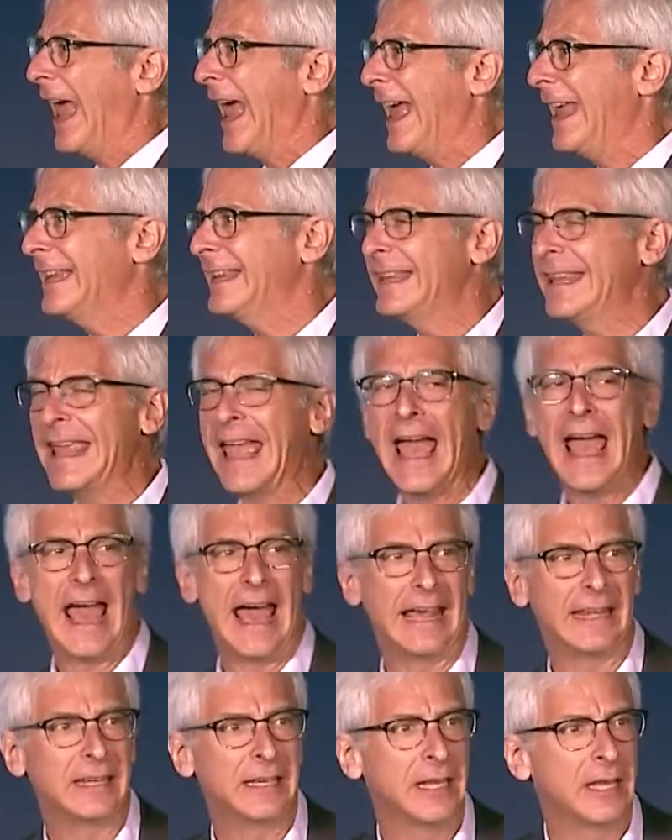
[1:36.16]
and
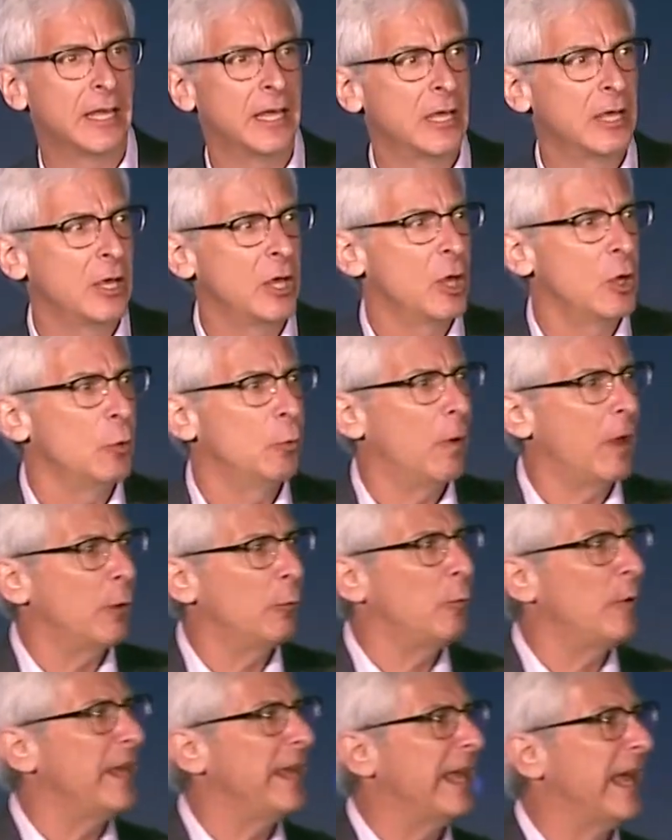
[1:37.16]
yet,
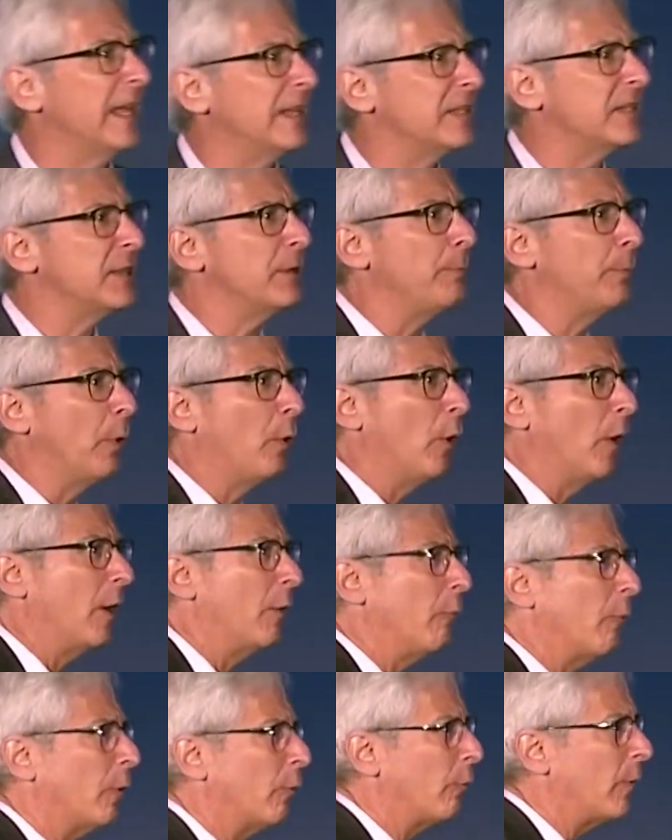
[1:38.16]
when we get to the point
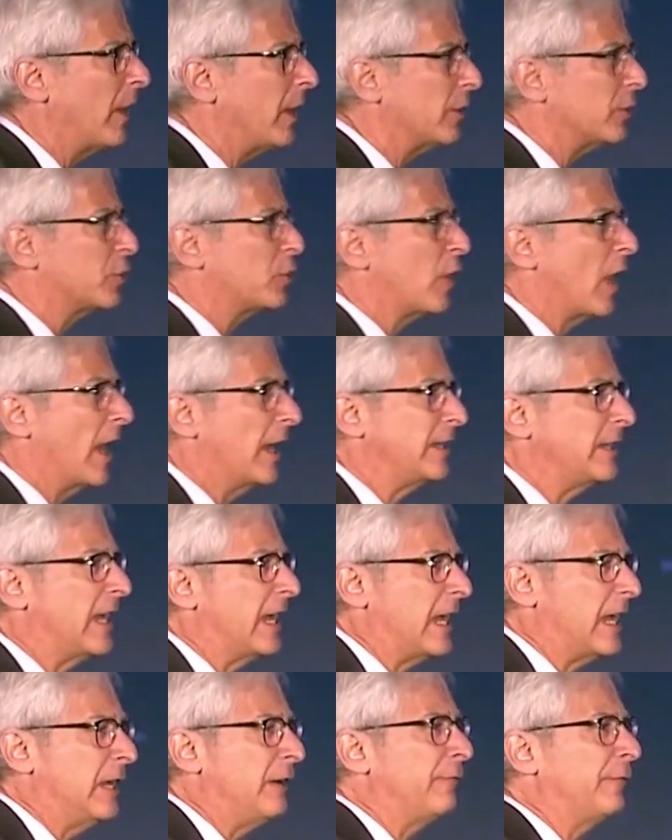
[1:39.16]
where we are trying to
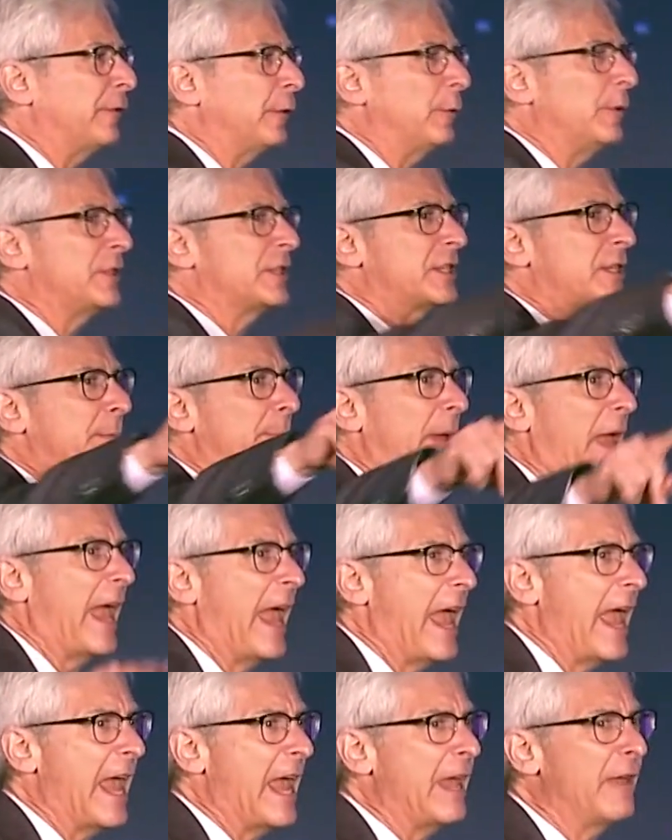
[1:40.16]
influence the
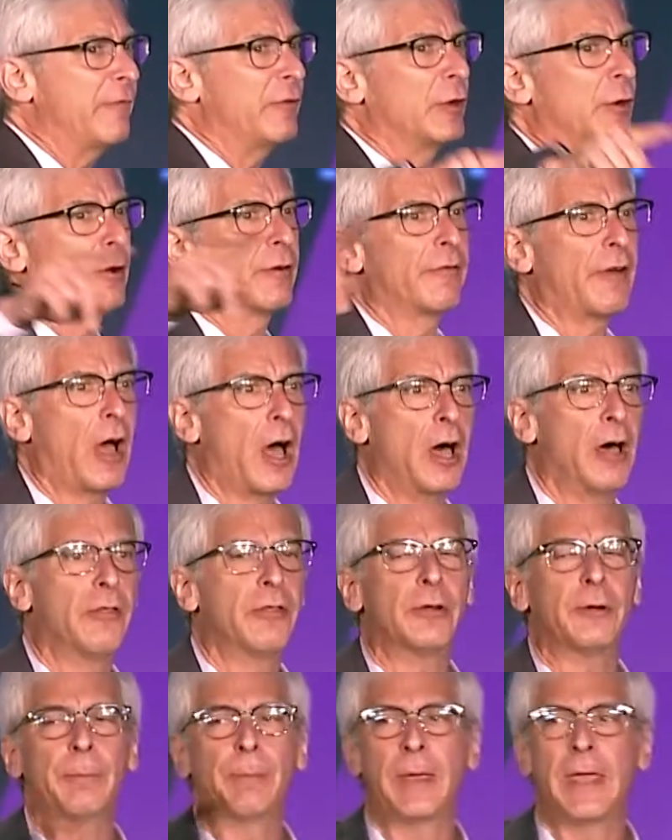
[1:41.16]
behavior of
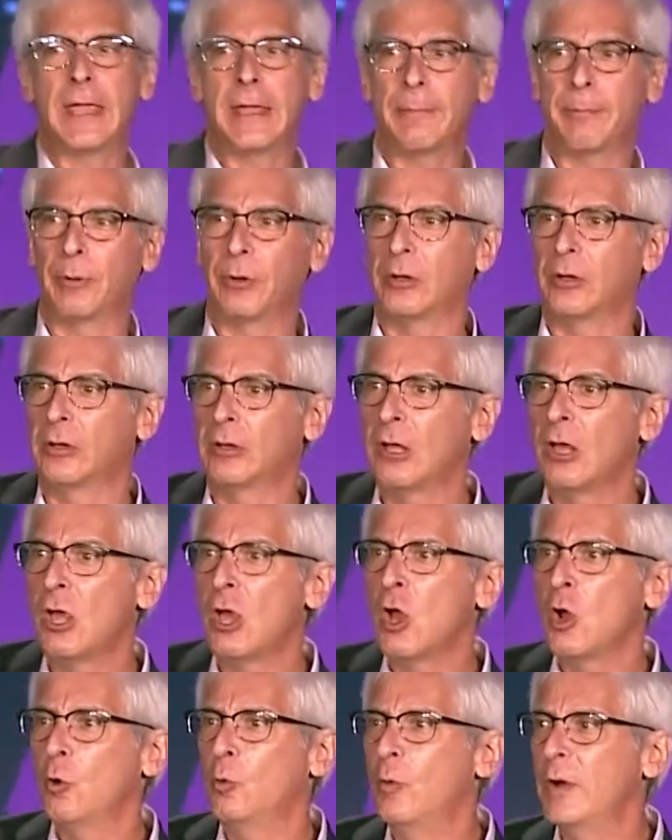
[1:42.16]
other people,
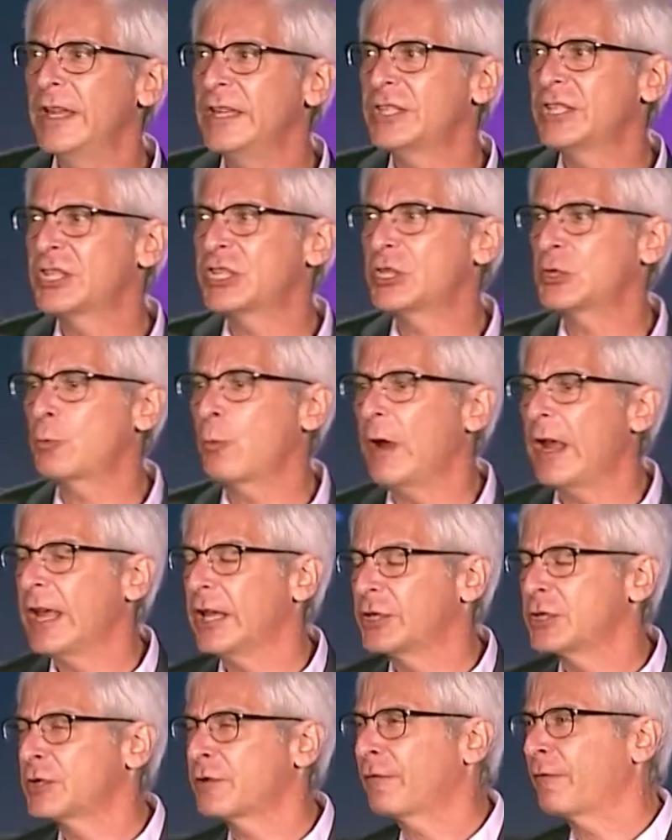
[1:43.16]
we
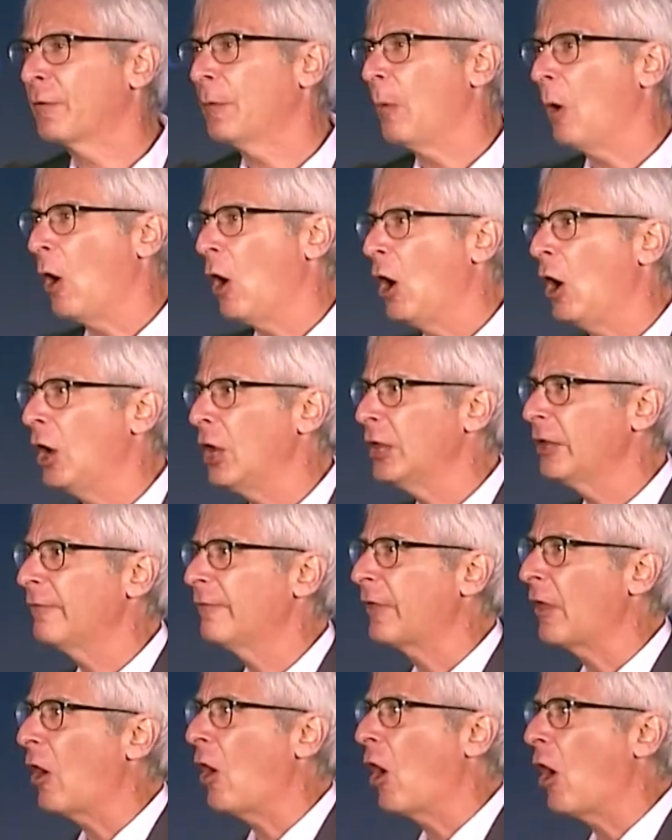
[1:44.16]
switch from all of
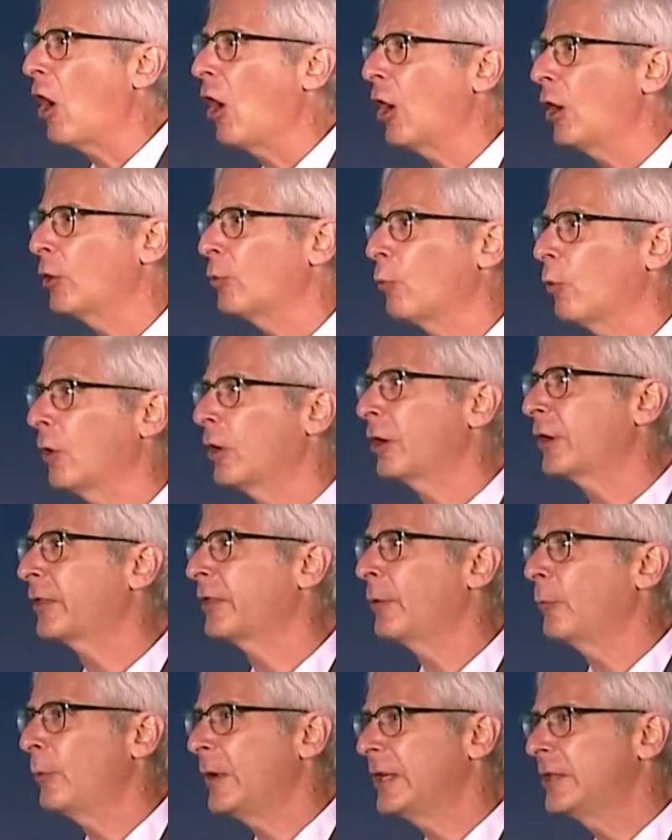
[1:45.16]
the hard work
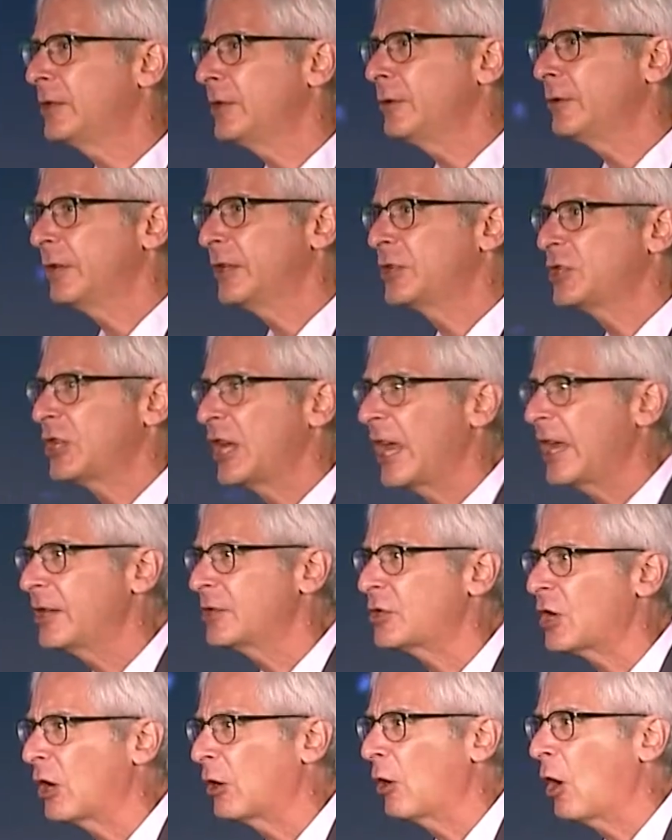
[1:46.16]
that we do to
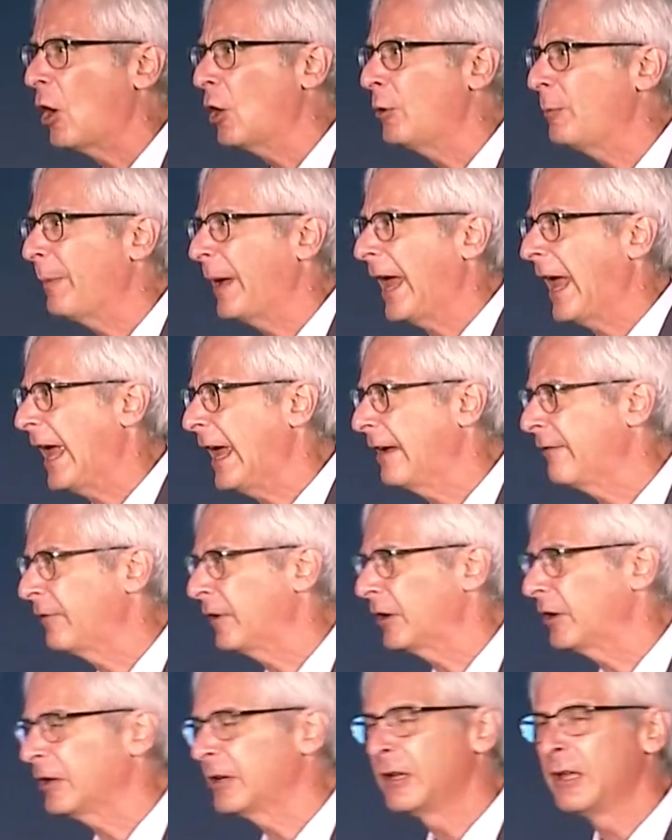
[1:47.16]
change our own
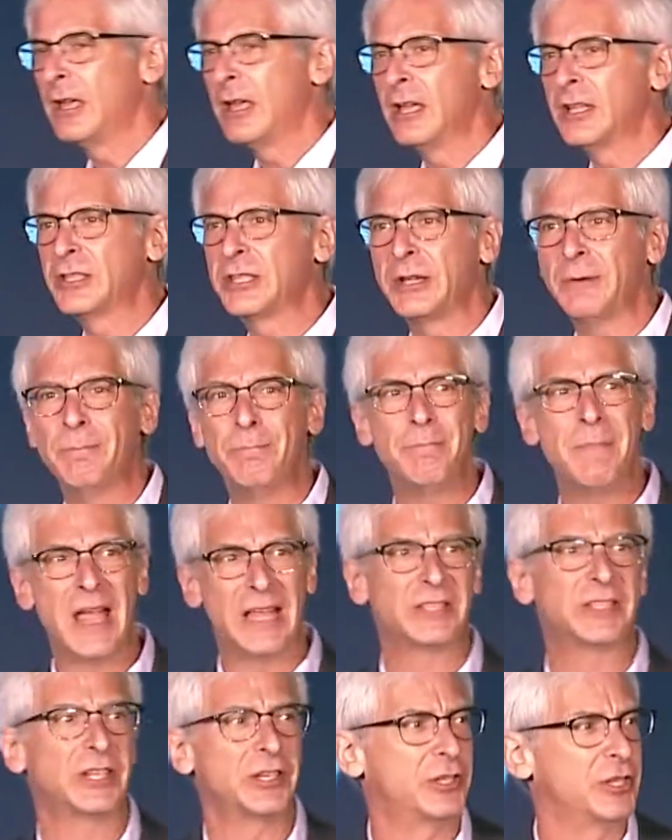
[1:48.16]
behavior to
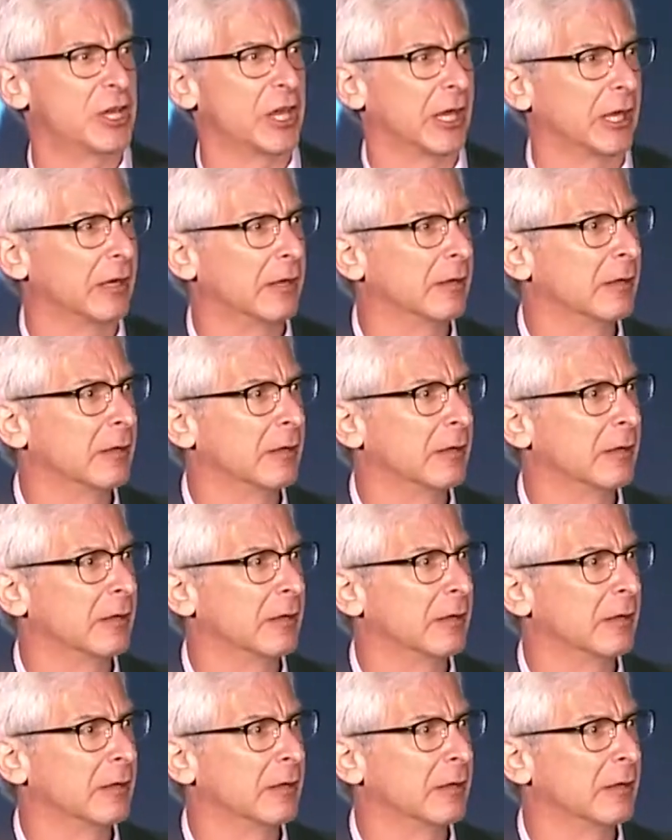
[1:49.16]
messaging.